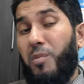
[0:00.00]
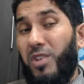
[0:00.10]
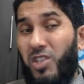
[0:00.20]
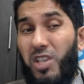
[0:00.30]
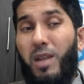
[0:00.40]

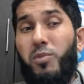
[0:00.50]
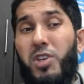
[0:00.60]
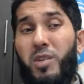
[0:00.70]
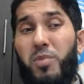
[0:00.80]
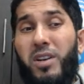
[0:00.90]

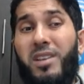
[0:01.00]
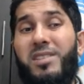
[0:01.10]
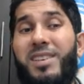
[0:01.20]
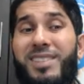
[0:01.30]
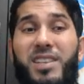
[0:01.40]
subject, but
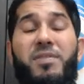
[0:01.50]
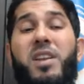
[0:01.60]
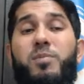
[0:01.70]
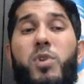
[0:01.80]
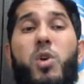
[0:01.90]
it's
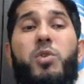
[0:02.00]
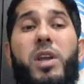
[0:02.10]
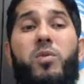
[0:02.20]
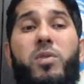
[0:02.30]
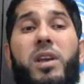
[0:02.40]
indefinite
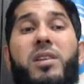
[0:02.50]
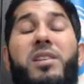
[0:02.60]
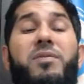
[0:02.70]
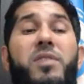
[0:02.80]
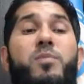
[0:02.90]
pronoun, and
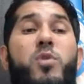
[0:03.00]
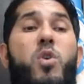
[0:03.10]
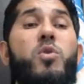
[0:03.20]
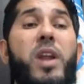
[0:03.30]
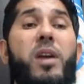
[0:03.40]
indefinite
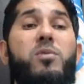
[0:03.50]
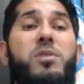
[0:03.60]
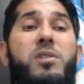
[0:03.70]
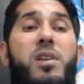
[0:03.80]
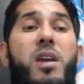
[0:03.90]

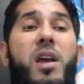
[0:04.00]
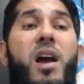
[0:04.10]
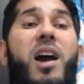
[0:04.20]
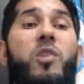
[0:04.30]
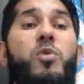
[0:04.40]
pronouns
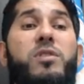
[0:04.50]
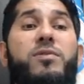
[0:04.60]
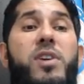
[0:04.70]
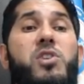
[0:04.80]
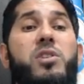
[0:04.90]
always
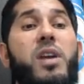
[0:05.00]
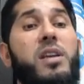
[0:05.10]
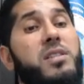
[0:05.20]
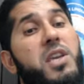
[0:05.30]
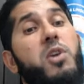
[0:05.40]
function
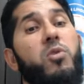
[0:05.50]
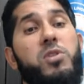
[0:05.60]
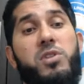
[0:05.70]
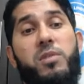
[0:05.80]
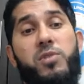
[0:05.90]
as
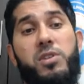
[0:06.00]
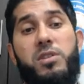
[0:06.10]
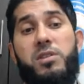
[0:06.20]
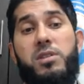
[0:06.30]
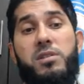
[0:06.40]
singular subjects
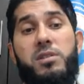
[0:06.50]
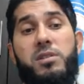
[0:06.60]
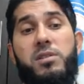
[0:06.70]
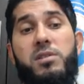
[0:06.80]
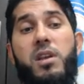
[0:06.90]
in
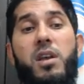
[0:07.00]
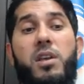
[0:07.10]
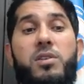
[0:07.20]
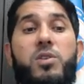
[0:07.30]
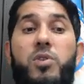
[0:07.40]
sentences.
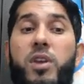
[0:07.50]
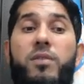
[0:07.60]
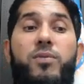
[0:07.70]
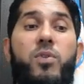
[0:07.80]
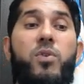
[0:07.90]
So
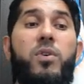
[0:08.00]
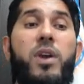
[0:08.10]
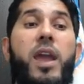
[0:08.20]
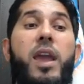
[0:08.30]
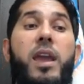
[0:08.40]
therefore
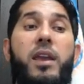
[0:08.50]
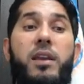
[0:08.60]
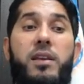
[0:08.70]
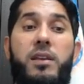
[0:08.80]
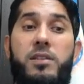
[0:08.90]

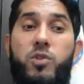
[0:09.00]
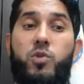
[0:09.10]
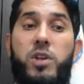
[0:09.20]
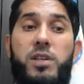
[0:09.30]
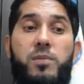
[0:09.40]
A is the
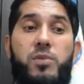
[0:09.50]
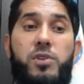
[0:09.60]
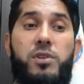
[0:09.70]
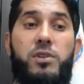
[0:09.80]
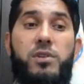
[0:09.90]
correct
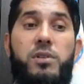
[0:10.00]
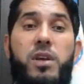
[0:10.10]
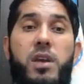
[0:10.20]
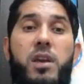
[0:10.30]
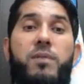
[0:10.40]

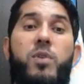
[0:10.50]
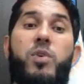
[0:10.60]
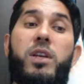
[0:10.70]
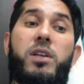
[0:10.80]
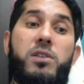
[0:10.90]
option.
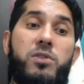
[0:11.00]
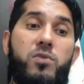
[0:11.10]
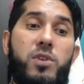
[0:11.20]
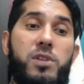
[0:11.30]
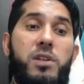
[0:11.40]
Everyone needs
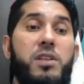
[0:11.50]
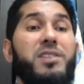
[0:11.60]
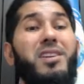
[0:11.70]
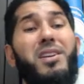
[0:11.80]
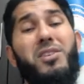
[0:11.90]
education. Is
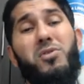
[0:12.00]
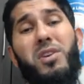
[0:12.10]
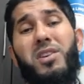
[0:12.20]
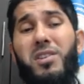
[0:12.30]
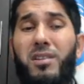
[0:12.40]
needing
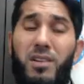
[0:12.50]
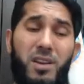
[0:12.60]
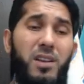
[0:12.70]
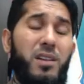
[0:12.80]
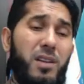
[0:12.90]
education
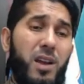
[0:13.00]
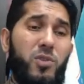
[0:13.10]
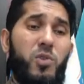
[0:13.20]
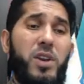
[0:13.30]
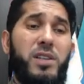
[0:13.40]

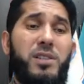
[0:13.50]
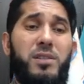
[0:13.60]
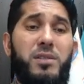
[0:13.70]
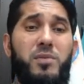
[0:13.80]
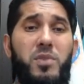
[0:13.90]
not
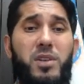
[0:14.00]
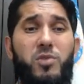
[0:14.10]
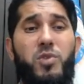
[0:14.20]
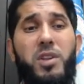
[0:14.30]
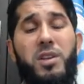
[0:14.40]
correct,
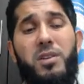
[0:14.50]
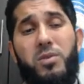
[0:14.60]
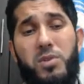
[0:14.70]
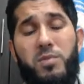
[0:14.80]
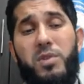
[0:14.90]
because we need
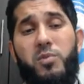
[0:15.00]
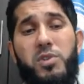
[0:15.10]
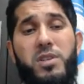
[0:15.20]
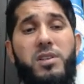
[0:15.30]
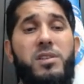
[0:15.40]
simple
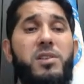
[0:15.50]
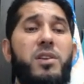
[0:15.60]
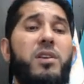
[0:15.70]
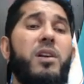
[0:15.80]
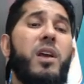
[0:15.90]
present tense
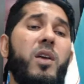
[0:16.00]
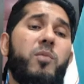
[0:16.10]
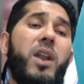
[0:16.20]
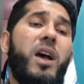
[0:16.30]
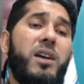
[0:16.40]
here.
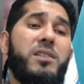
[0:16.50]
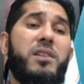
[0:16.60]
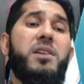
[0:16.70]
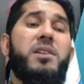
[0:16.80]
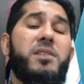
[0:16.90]
Plus
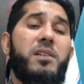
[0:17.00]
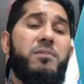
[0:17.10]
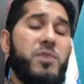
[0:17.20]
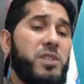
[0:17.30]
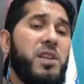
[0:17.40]
need is
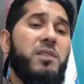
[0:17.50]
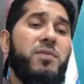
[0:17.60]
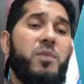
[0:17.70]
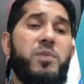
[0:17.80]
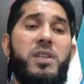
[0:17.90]
a state
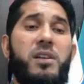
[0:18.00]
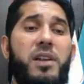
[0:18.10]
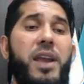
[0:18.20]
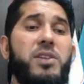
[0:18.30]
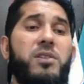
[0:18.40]
verb, is not
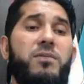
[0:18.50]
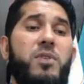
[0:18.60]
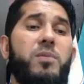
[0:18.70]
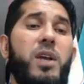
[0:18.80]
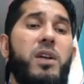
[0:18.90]
an action
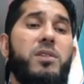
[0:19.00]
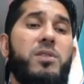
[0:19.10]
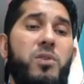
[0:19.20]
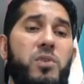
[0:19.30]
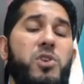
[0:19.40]
verb,
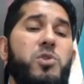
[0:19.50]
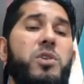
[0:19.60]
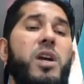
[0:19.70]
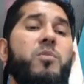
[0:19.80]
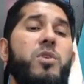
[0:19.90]
so it should
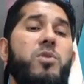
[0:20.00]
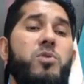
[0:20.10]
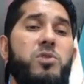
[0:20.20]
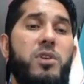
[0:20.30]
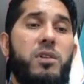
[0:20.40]
not be
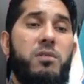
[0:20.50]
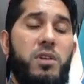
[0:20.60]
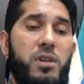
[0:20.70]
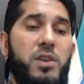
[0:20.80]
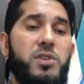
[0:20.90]
used in
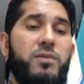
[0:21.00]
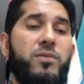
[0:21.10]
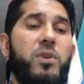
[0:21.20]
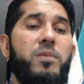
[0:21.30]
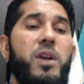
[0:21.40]
ing
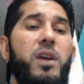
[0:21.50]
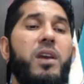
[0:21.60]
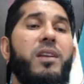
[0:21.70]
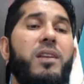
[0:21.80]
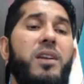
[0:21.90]
form.
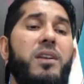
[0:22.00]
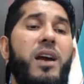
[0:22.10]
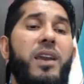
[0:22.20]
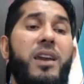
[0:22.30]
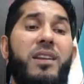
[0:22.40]
In need,
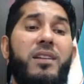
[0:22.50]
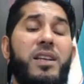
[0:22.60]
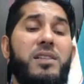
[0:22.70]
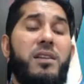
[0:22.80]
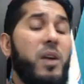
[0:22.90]
again, it
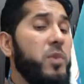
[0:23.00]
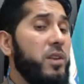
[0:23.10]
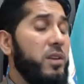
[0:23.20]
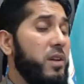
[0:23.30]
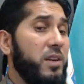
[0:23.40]

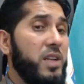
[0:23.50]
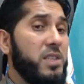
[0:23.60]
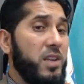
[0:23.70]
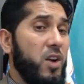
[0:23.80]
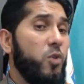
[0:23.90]

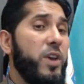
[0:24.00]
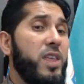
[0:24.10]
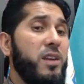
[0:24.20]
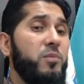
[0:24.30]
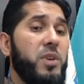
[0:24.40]
doesn't go with
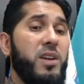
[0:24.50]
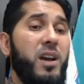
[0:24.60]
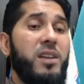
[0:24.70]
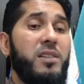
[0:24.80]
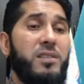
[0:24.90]
it
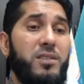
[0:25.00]
because